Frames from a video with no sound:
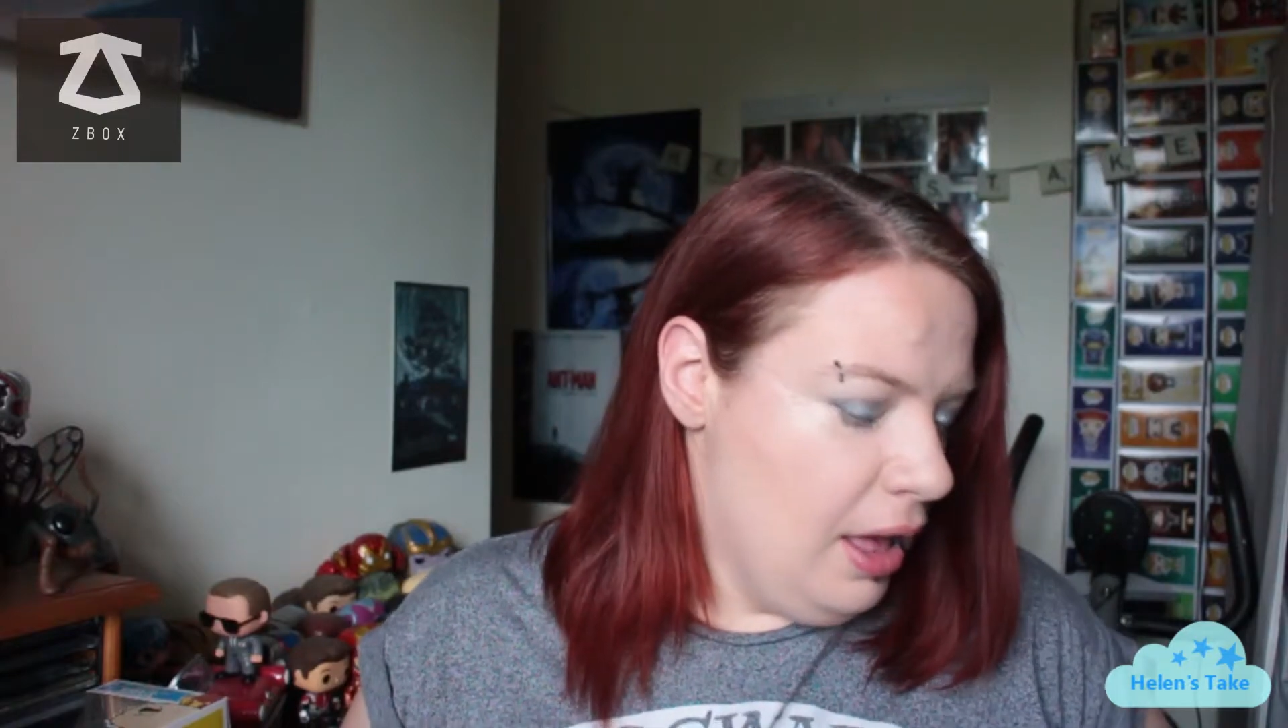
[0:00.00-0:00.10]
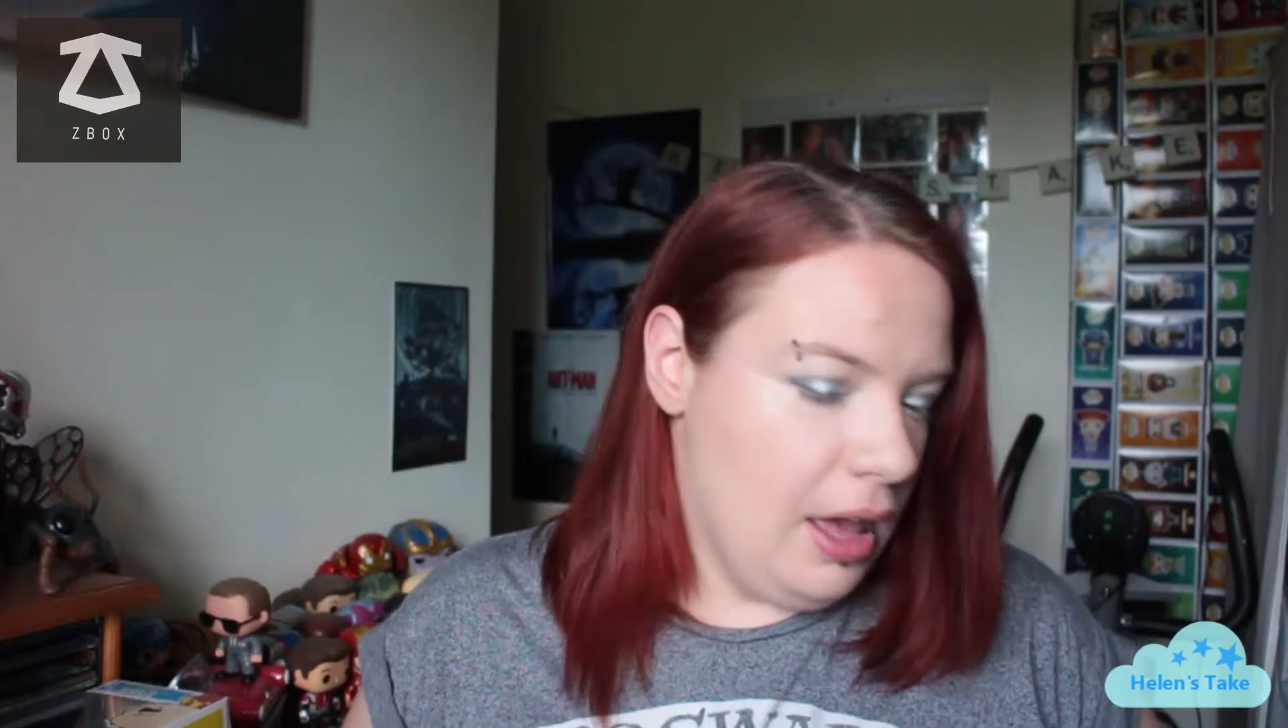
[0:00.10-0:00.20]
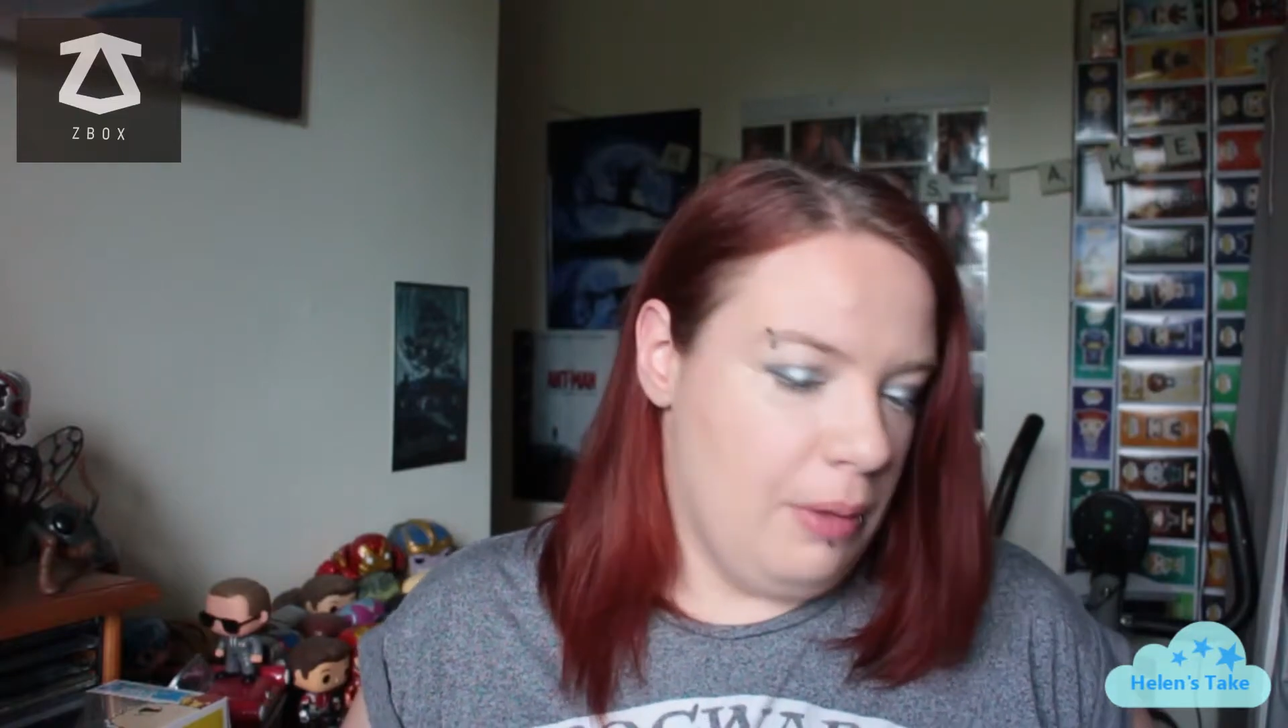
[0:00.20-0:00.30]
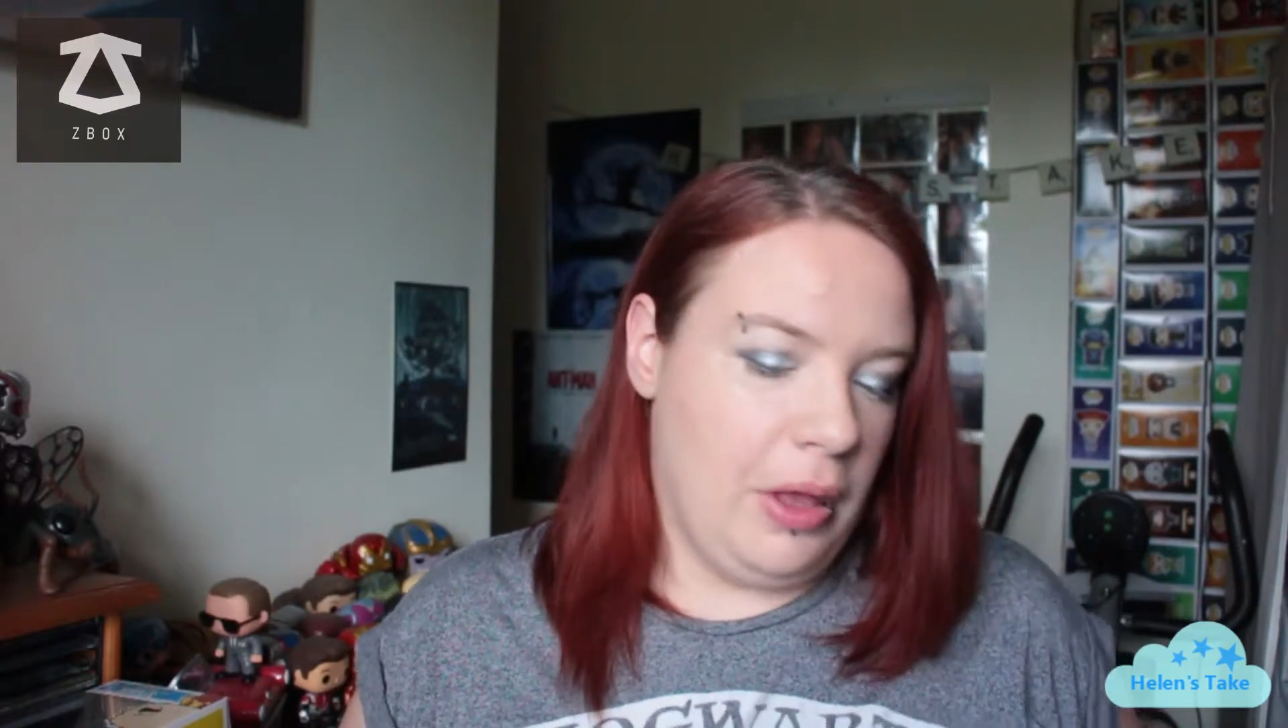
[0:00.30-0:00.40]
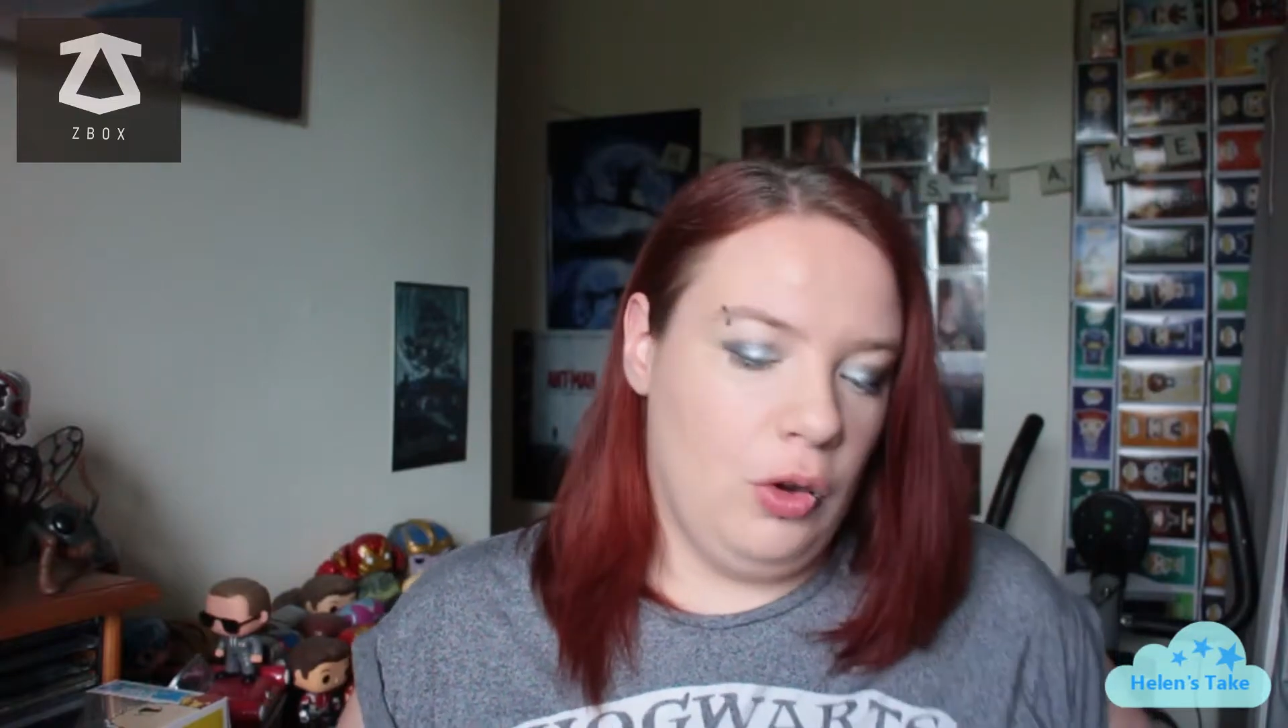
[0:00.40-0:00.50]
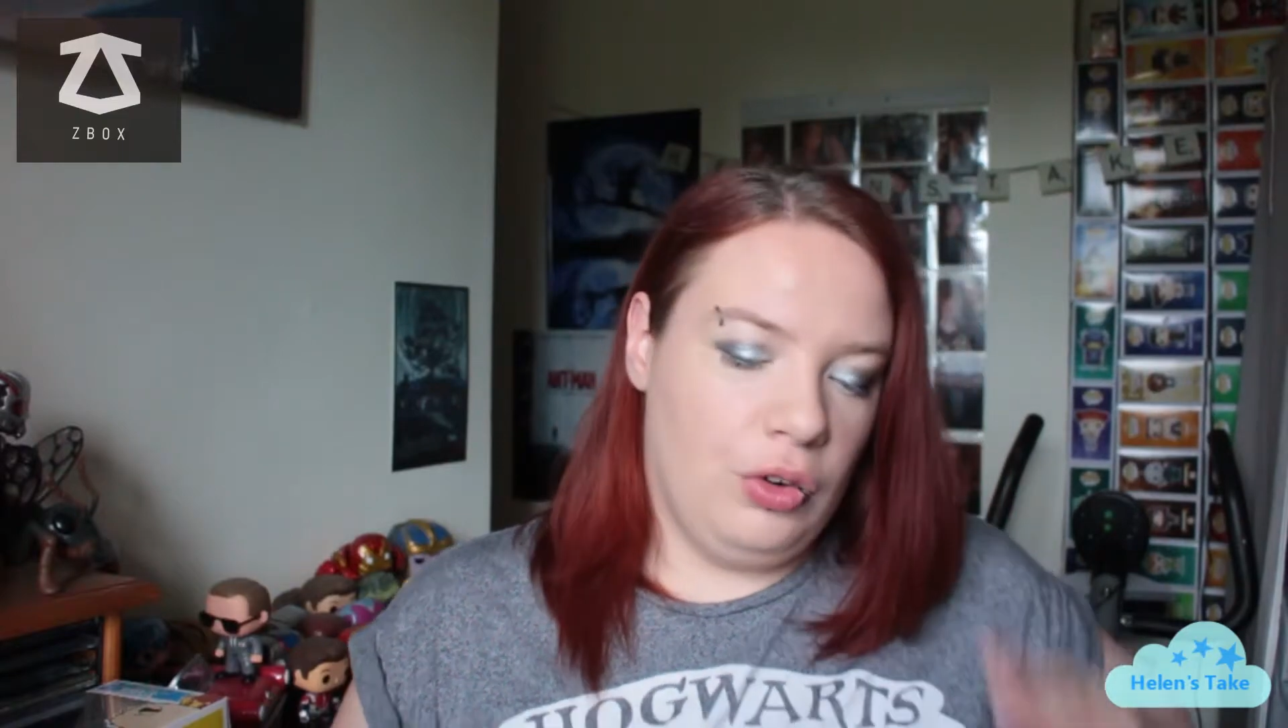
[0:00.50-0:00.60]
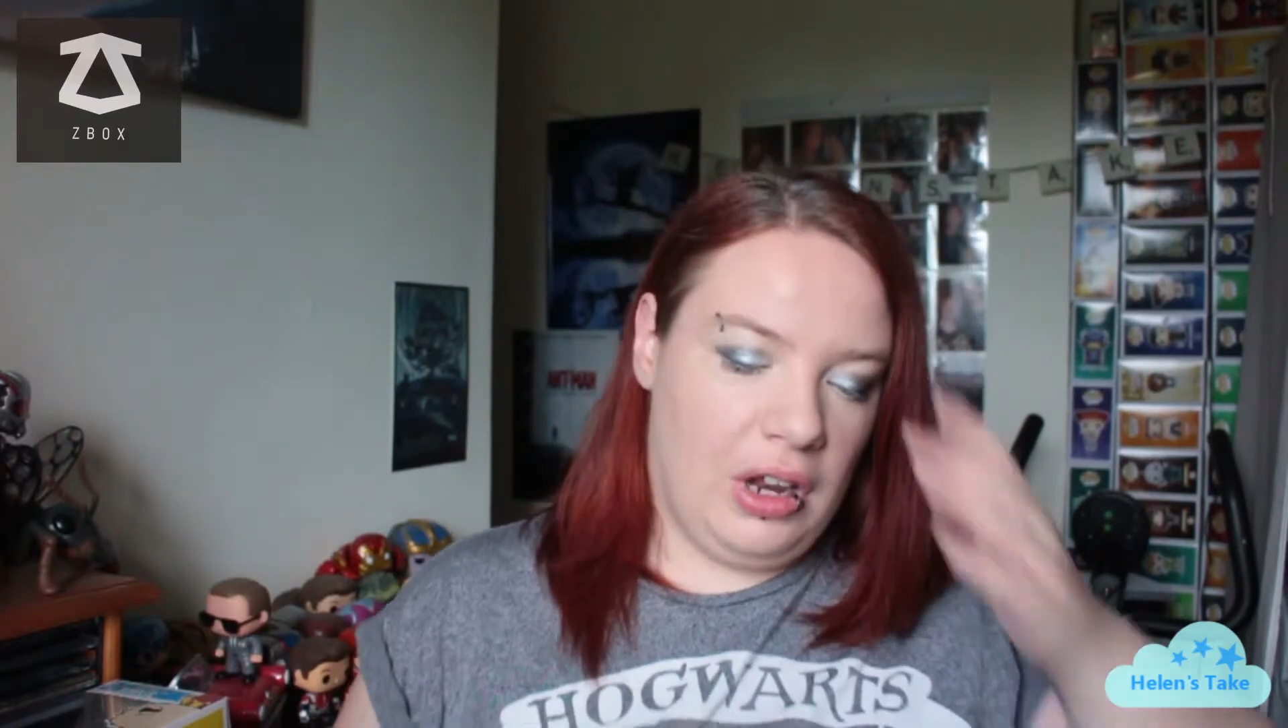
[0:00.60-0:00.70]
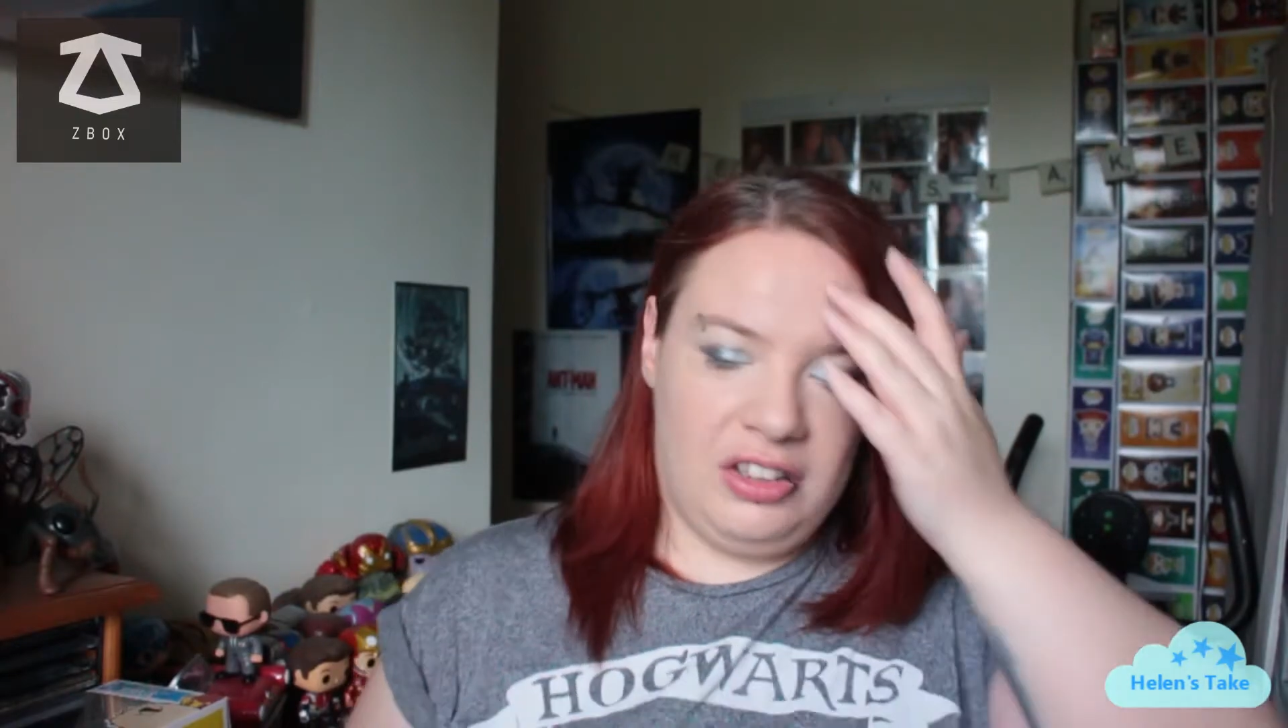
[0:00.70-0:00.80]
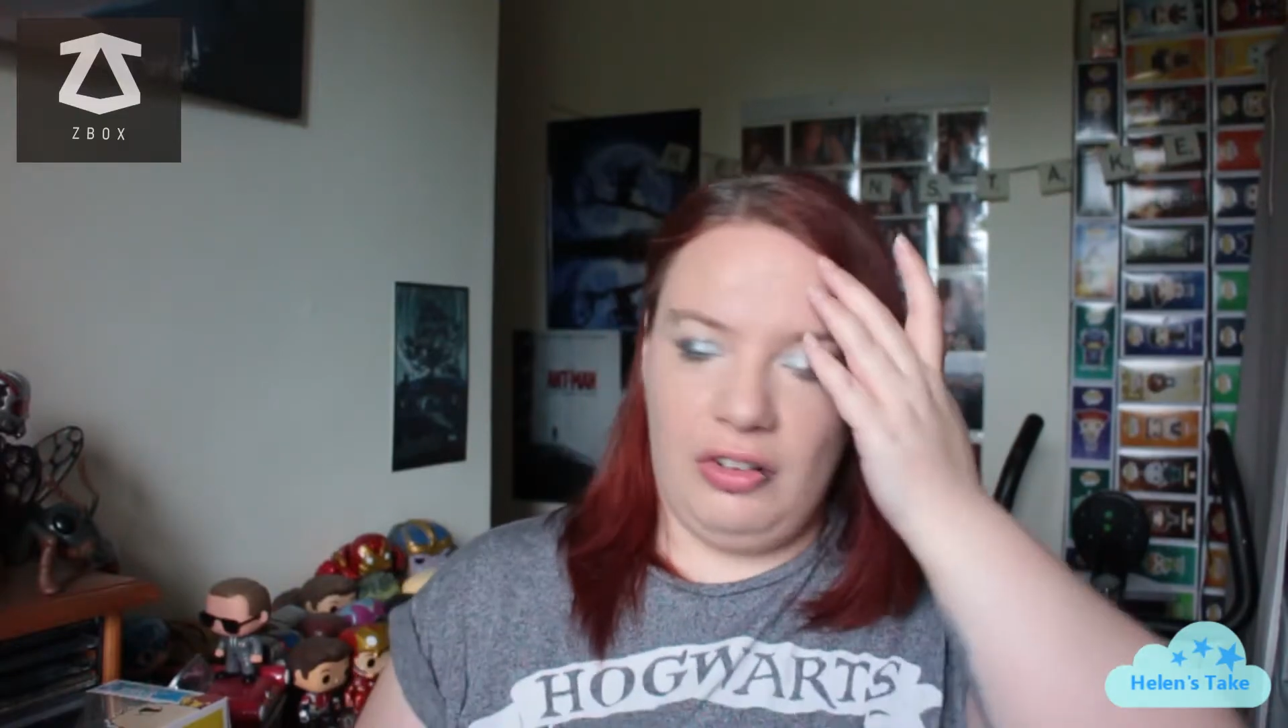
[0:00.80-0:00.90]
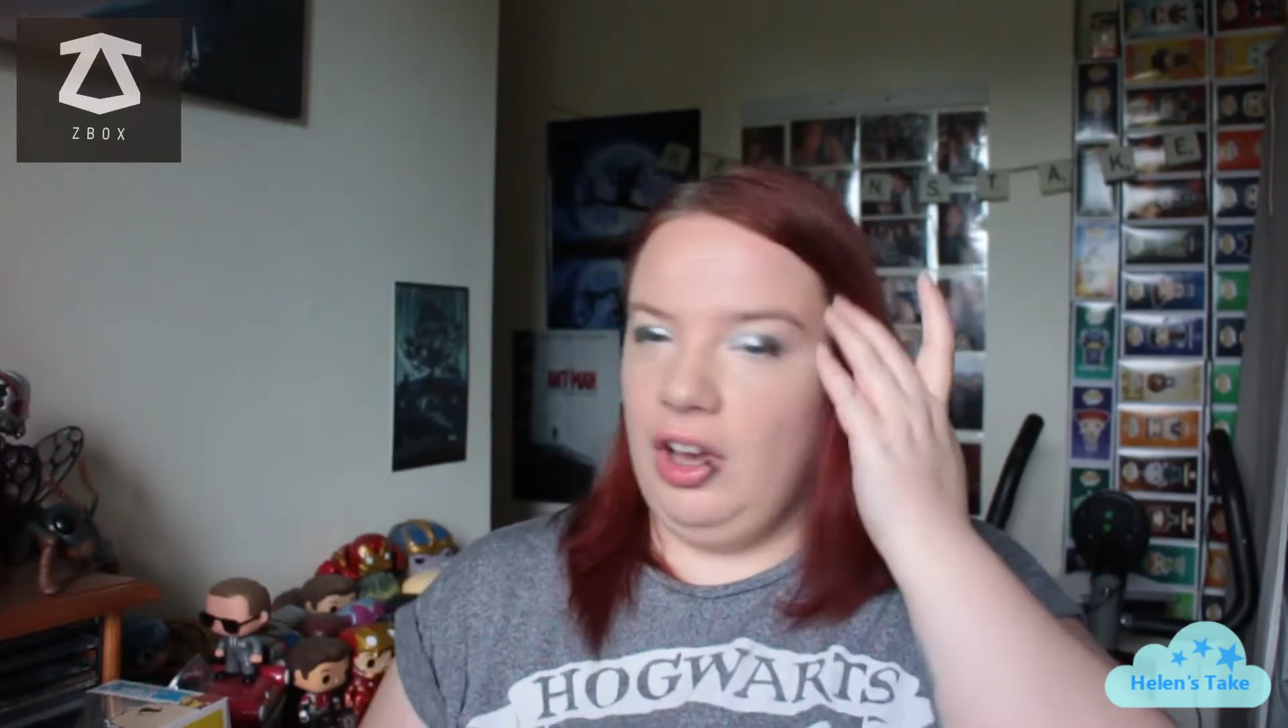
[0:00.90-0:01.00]
They're not
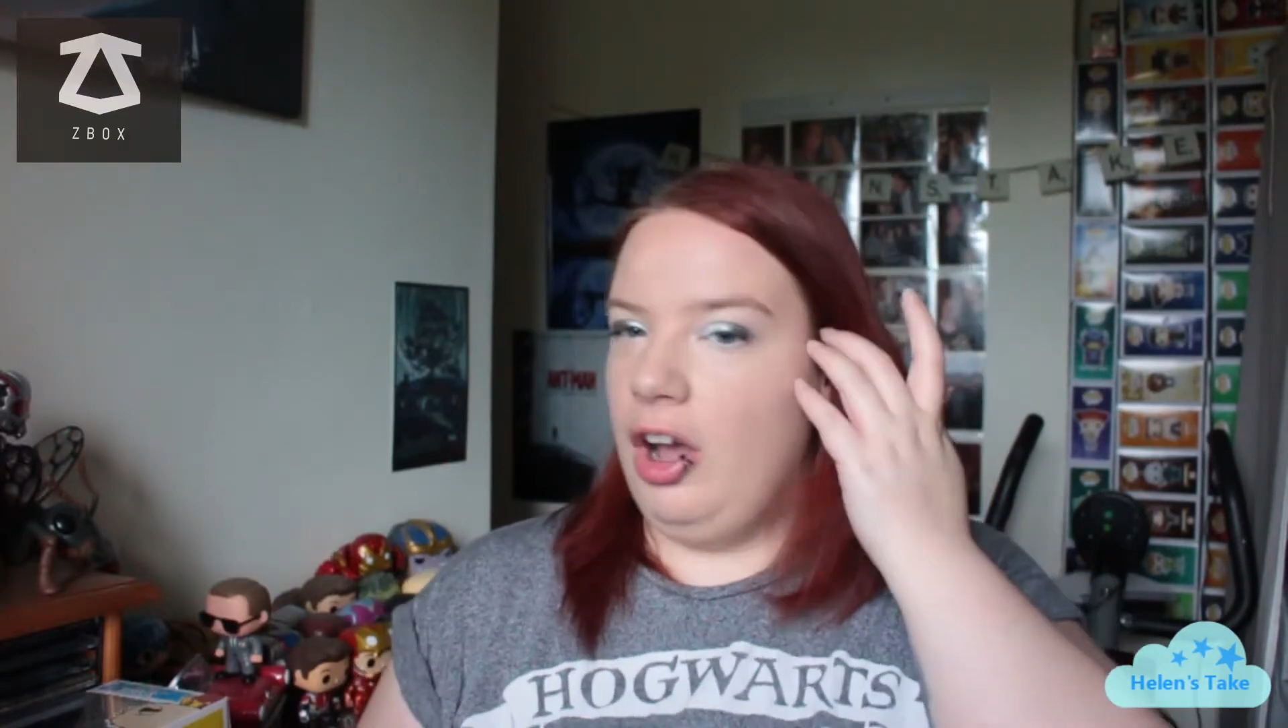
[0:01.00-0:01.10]
necessarily